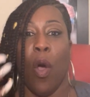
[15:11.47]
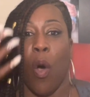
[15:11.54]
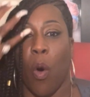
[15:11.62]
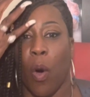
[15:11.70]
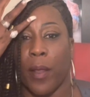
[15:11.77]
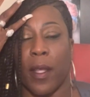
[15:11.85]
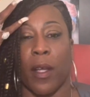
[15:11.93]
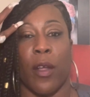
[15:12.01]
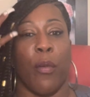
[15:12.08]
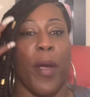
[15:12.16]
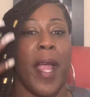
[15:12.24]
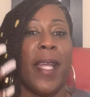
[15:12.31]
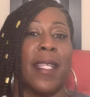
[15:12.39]
on the
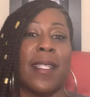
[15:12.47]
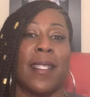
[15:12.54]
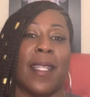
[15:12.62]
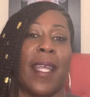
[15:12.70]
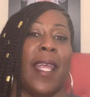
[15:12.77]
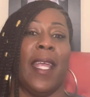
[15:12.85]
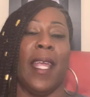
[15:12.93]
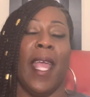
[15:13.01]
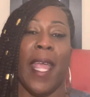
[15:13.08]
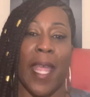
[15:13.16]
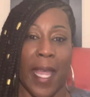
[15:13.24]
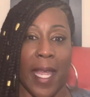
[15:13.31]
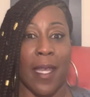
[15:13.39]
greatest thing
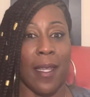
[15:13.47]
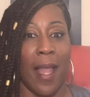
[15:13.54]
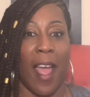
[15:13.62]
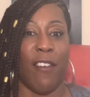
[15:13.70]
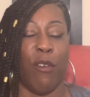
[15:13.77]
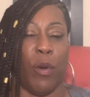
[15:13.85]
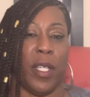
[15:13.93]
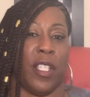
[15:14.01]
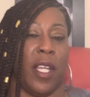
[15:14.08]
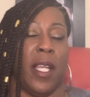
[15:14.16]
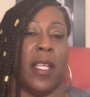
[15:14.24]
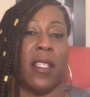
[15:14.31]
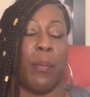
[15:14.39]
in life, which
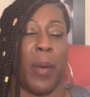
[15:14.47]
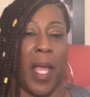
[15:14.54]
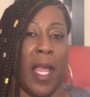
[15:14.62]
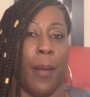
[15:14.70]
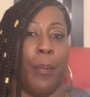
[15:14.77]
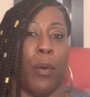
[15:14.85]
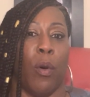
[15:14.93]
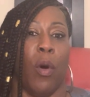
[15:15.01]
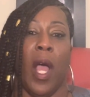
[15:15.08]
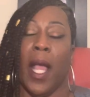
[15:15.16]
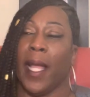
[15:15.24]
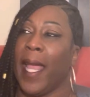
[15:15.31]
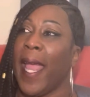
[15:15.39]
is people.
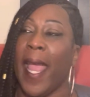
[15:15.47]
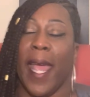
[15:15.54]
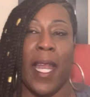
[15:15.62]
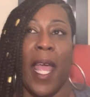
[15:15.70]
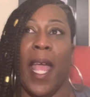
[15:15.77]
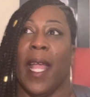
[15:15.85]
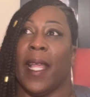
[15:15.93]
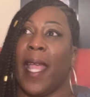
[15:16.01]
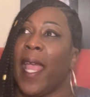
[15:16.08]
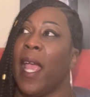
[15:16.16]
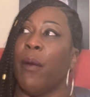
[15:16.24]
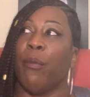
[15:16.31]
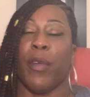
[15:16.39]

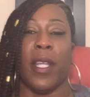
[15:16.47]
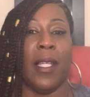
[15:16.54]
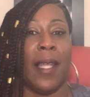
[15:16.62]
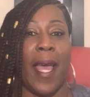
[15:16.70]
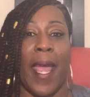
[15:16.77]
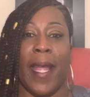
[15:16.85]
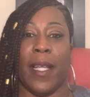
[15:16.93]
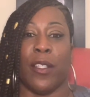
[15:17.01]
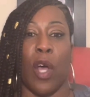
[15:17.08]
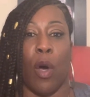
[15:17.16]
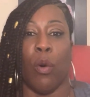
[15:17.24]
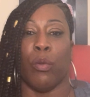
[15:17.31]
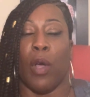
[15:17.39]
Can't relate,
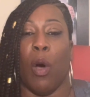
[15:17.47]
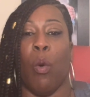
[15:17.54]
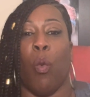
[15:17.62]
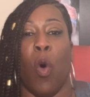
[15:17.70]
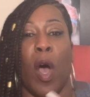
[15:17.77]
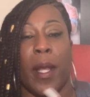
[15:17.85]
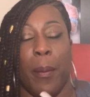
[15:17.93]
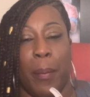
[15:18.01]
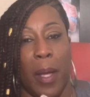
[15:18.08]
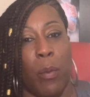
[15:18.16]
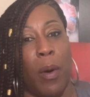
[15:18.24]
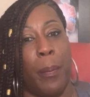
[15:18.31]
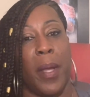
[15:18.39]
don't want to
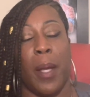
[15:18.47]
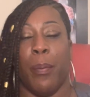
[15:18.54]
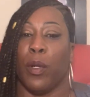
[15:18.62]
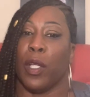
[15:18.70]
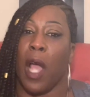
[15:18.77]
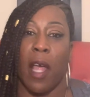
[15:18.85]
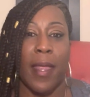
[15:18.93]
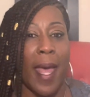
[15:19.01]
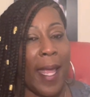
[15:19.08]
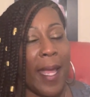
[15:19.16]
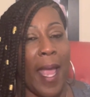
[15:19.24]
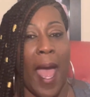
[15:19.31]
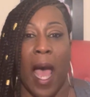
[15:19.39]
be what people, y'all,
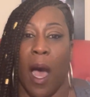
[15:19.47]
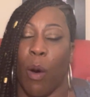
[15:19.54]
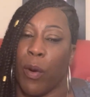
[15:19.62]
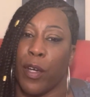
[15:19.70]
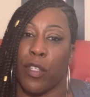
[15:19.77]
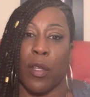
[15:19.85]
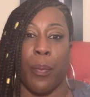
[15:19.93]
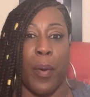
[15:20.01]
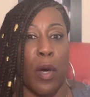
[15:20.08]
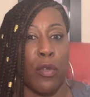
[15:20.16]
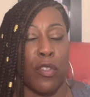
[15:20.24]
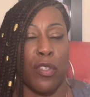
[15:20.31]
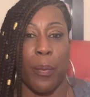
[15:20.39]
that ain't how we're
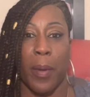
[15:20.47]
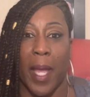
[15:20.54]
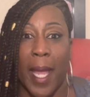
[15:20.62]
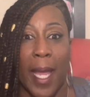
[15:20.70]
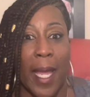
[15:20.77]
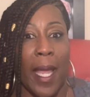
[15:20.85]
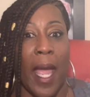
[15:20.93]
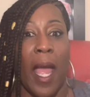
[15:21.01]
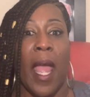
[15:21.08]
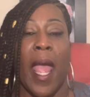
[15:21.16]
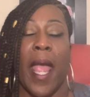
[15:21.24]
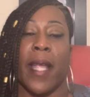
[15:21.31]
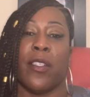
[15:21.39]
supposed to be.
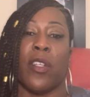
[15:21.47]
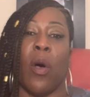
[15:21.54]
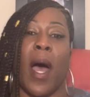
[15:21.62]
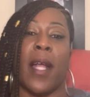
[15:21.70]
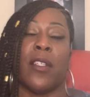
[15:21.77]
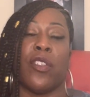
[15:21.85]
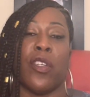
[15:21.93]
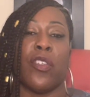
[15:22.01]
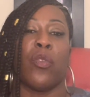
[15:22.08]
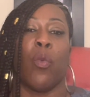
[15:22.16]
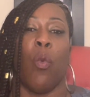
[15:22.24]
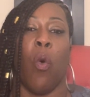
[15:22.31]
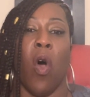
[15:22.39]
And so I
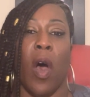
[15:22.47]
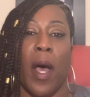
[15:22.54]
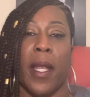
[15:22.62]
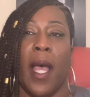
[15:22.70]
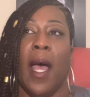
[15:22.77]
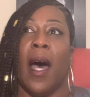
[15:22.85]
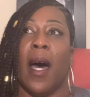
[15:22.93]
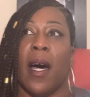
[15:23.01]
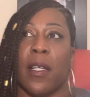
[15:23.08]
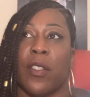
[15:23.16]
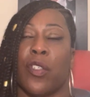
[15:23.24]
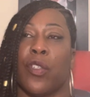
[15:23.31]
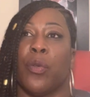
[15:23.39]
just want
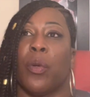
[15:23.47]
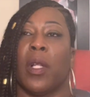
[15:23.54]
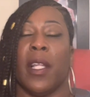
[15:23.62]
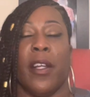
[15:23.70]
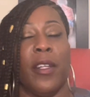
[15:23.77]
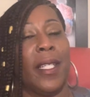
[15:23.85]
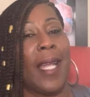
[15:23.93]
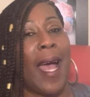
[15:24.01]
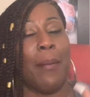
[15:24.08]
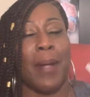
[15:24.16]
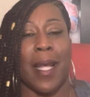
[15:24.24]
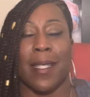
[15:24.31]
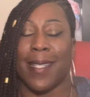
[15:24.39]
us to clearly, now
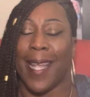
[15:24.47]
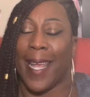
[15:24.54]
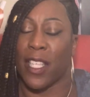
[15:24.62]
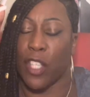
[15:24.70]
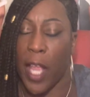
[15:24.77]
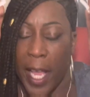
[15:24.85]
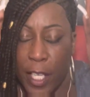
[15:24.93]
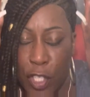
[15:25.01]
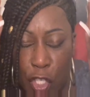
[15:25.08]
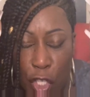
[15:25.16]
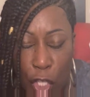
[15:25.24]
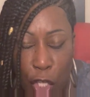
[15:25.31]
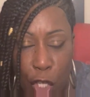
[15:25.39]
I'm not saying
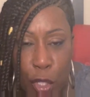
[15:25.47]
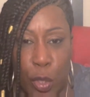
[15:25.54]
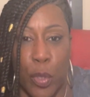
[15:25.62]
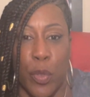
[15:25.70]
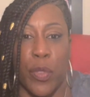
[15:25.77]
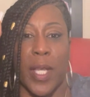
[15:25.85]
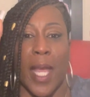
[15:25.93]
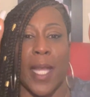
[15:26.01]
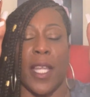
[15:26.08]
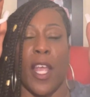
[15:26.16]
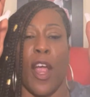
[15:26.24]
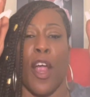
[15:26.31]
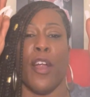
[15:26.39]
excuse
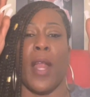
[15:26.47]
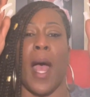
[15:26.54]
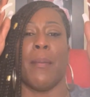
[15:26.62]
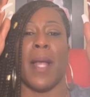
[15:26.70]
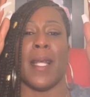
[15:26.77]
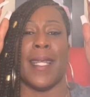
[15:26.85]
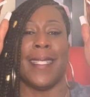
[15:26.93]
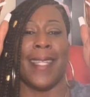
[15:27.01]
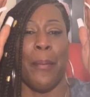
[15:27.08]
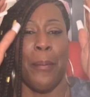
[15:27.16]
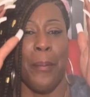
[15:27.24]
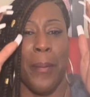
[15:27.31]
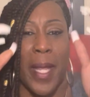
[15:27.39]
any hurt, I'm not
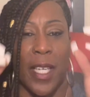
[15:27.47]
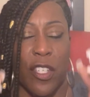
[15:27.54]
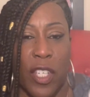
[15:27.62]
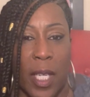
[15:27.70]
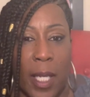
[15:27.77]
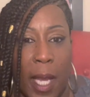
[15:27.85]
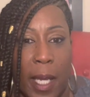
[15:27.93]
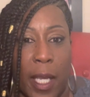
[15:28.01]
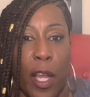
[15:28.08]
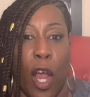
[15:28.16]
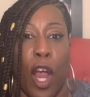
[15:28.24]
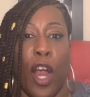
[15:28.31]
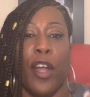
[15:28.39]
diminishing
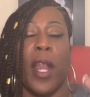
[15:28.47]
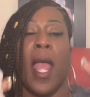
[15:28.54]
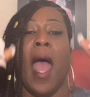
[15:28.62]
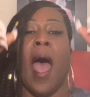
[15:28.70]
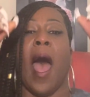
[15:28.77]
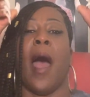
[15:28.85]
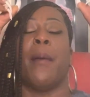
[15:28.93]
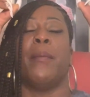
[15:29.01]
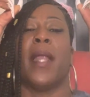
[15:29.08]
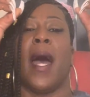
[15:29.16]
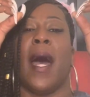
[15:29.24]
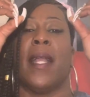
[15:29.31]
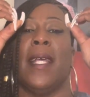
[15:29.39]
any hurt, I'm
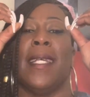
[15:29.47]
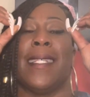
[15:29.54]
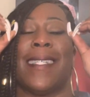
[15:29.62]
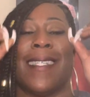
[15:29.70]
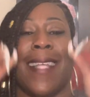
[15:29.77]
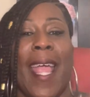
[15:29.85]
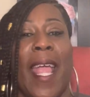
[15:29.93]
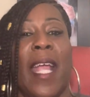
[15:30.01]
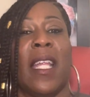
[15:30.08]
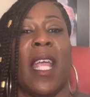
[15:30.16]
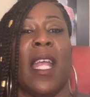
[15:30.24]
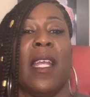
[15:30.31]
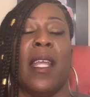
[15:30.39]
not
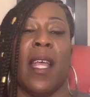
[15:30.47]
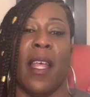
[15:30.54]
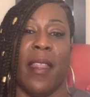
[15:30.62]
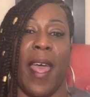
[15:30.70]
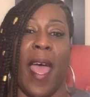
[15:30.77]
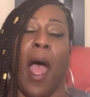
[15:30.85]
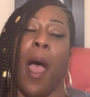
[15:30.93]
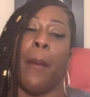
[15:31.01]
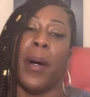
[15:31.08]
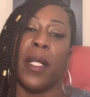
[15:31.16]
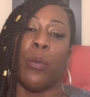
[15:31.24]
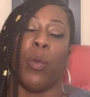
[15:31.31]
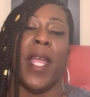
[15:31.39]
saying any of that,
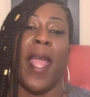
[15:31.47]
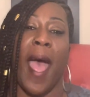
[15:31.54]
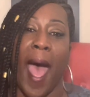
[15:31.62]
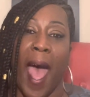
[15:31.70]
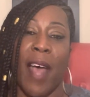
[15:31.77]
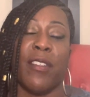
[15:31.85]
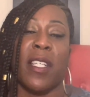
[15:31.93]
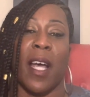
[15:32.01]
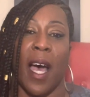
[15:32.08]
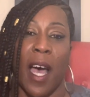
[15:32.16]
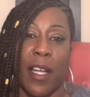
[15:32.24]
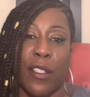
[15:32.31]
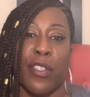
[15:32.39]
but we have to
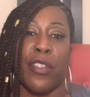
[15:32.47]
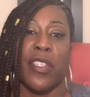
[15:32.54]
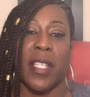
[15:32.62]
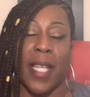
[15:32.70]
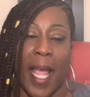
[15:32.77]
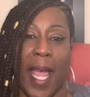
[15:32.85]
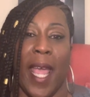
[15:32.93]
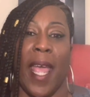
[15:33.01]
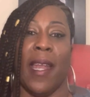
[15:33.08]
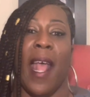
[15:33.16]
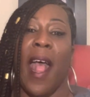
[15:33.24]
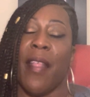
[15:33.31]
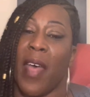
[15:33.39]

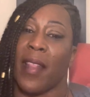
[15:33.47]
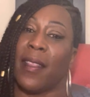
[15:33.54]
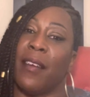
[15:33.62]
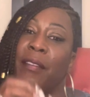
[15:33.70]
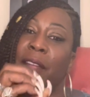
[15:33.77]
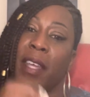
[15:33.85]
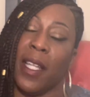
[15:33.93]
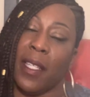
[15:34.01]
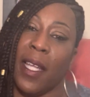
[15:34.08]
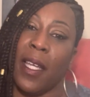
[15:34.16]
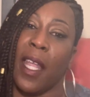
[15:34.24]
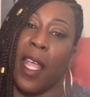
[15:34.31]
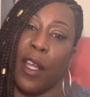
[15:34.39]
understand that the
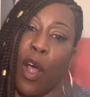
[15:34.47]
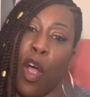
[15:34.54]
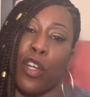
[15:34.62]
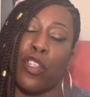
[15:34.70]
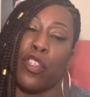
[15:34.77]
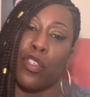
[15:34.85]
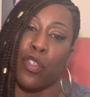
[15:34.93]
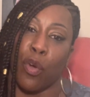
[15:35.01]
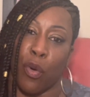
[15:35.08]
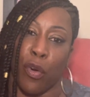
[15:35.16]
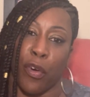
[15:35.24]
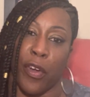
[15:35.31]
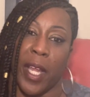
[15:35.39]
villain in our
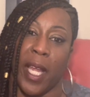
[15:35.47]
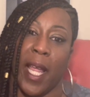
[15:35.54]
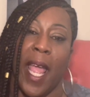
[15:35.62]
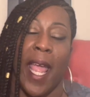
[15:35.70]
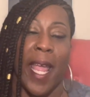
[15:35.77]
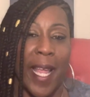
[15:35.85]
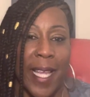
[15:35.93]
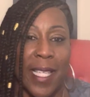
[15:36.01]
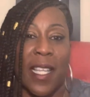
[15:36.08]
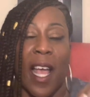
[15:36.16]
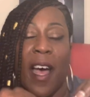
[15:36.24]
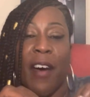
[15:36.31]
story is